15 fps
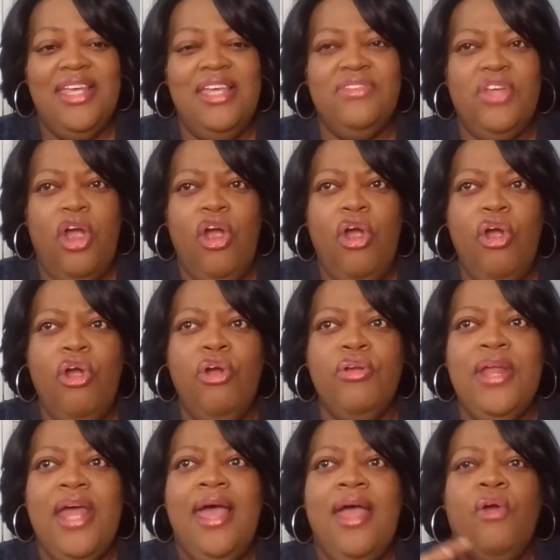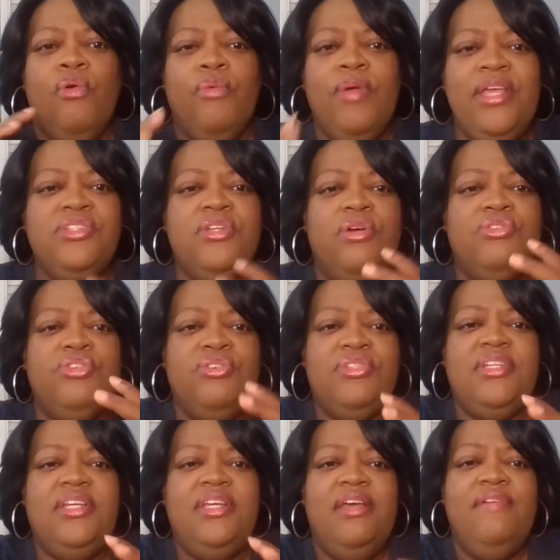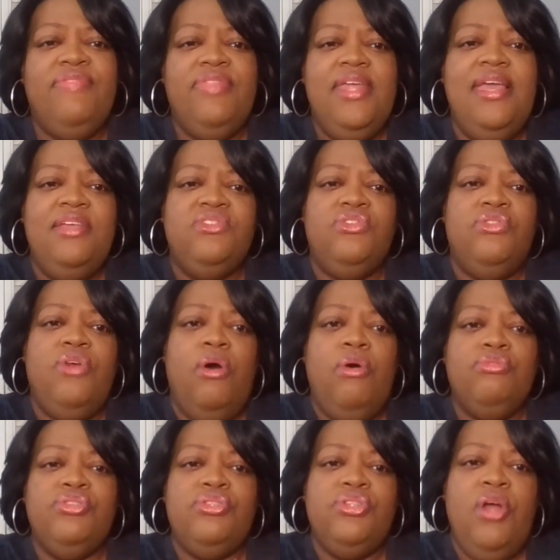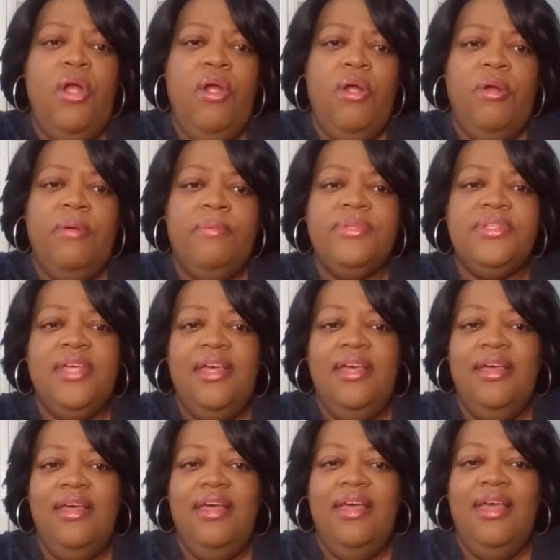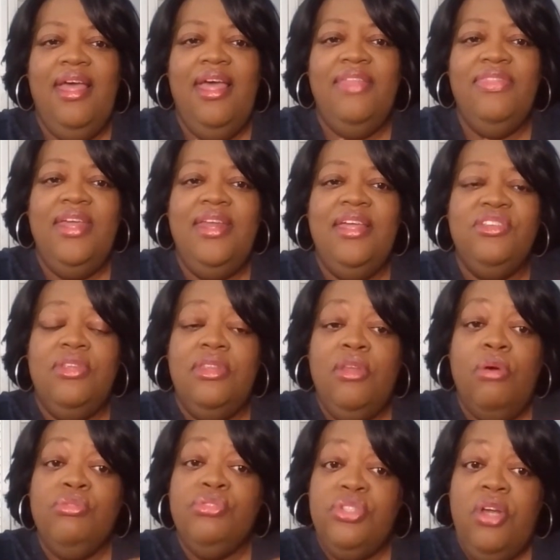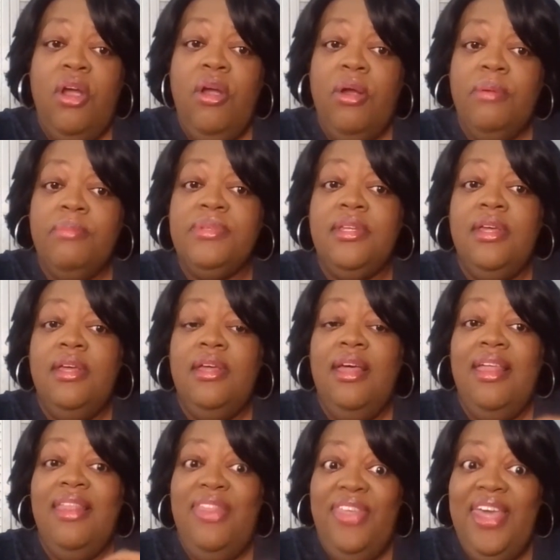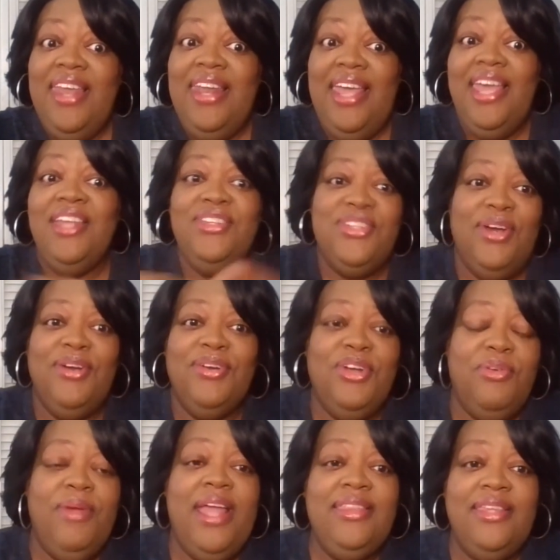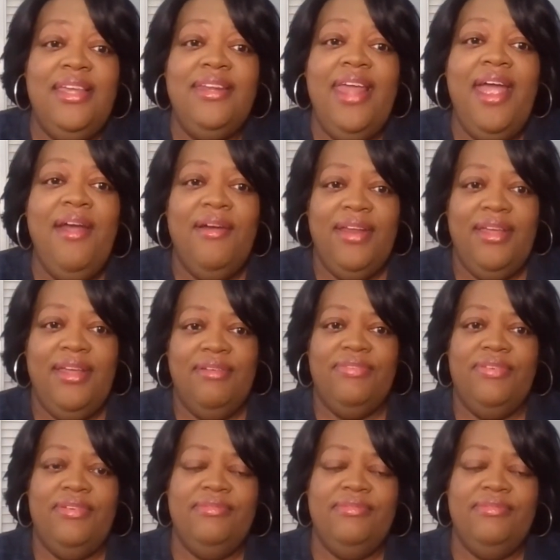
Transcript: He's heard researchers give things those terms, and then in those terms, then in turn create the narrative.